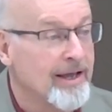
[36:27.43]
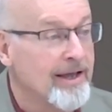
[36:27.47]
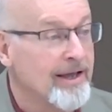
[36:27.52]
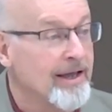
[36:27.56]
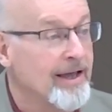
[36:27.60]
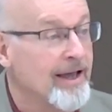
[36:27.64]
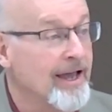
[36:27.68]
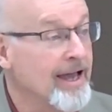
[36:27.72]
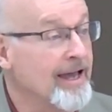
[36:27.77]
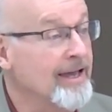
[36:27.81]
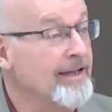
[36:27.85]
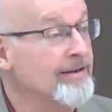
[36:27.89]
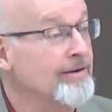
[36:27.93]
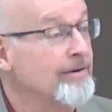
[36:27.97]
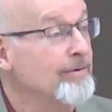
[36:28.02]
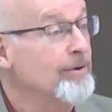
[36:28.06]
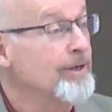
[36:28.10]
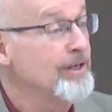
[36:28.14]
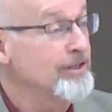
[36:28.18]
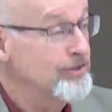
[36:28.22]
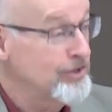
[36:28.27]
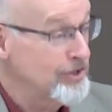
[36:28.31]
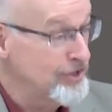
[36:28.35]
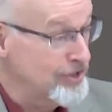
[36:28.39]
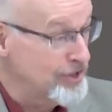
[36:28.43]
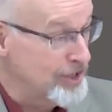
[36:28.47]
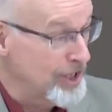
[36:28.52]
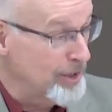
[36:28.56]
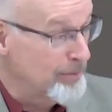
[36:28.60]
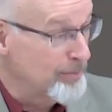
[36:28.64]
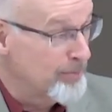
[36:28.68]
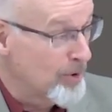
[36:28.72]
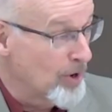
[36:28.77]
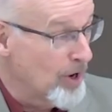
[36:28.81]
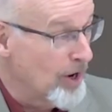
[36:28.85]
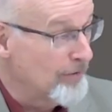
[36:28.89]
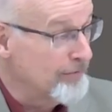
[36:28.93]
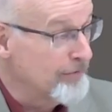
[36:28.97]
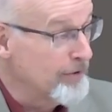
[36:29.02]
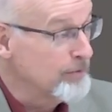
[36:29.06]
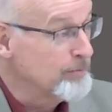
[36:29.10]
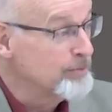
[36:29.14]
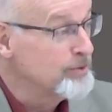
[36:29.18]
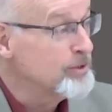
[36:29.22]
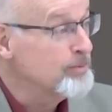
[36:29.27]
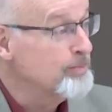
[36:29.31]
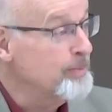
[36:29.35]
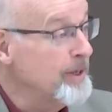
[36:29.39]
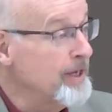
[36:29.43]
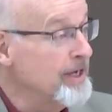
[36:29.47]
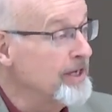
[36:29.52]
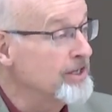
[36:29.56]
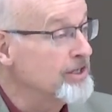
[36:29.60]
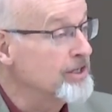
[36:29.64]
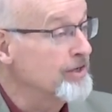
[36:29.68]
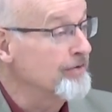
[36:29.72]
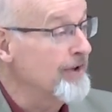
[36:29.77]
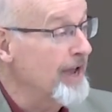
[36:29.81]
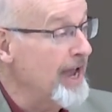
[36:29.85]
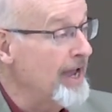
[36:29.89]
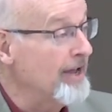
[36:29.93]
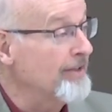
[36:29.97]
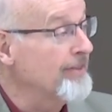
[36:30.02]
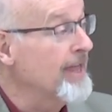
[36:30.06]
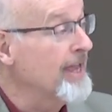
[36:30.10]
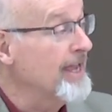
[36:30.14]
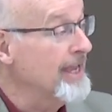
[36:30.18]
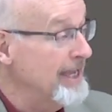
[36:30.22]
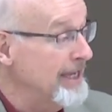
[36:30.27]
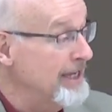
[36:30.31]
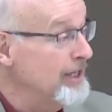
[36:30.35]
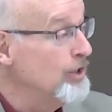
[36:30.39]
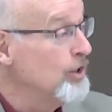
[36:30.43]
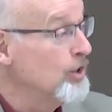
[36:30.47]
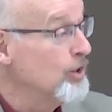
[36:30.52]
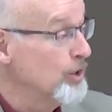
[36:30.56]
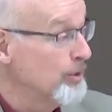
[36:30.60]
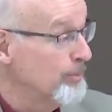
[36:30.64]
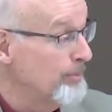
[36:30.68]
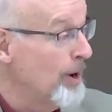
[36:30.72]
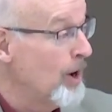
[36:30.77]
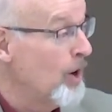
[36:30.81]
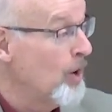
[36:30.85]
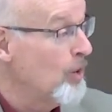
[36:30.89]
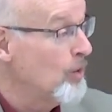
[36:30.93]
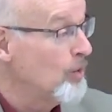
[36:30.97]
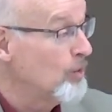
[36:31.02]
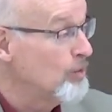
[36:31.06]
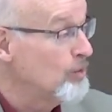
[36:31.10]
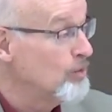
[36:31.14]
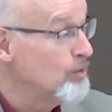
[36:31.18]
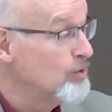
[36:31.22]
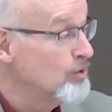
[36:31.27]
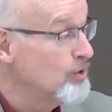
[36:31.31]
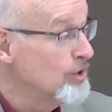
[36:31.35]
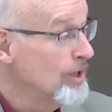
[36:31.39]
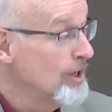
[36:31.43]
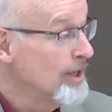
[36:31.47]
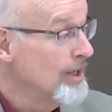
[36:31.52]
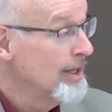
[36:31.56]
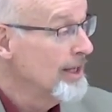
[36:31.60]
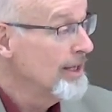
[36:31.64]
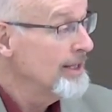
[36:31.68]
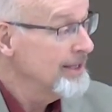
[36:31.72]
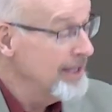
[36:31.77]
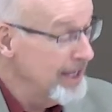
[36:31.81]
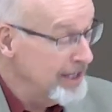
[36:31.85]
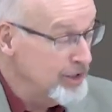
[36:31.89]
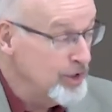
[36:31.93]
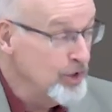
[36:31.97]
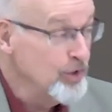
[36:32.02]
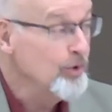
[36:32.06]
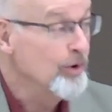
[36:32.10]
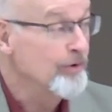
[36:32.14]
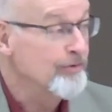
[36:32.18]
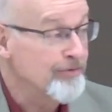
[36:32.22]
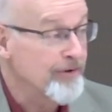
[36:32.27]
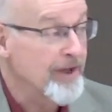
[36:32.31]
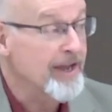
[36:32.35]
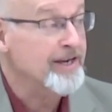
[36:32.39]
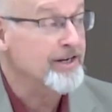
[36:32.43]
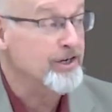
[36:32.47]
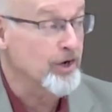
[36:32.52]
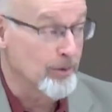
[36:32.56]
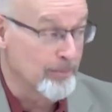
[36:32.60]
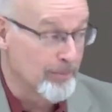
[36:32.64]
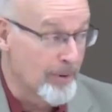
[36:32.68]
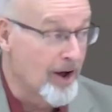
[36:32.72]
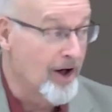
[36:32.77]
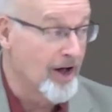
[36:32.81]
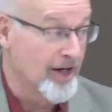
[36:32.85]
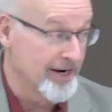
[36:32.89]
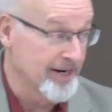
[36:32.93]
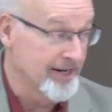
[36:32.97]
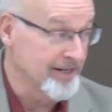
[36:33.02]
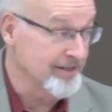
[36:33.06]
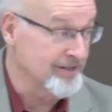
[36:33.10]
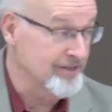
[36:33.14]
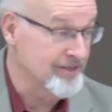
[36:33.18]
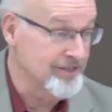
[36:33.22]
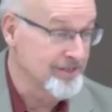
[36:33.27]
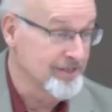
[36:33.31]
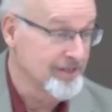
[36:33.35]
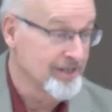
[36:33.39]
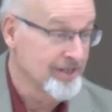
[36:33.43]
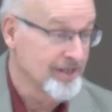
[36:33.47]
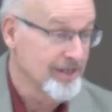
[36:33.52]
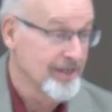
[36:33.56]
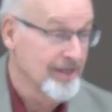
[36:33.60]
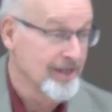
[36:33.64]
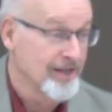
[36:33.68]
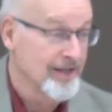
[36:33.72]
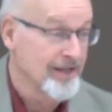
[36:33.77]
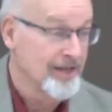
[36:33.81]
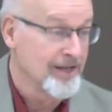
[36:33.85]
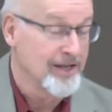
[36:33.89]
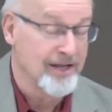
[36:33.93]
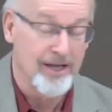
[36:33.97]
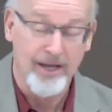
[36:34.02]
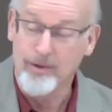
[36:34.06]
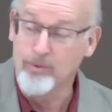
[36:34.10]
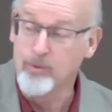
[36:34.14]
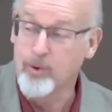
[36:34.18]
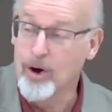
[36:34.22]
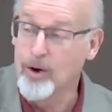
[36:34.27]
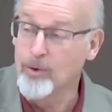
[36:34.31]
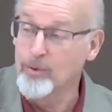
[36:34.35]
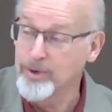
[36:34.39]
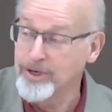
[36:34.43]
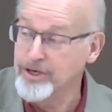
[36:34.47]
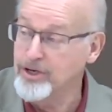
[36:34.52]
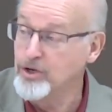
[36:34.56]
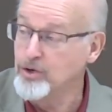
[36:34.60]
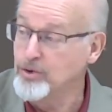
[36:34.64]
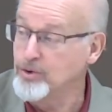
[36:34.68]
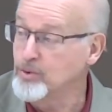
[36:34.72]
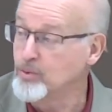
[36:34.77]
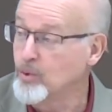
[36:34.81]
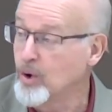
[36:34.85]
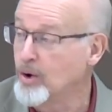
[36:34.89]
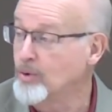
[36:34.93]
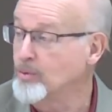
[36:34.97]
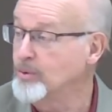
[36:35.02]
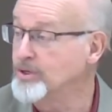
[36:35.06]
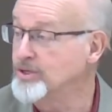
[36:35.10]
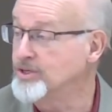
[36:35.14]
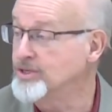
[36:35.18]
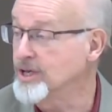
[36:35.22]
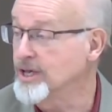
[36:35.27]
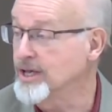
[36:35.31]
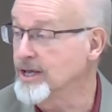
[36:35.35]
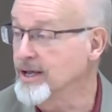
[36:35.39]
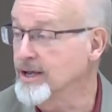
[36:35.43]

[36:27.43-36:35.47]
And she said Proverbs speaks of how they heal the bones. They do affect our bodies and what we do and what we say.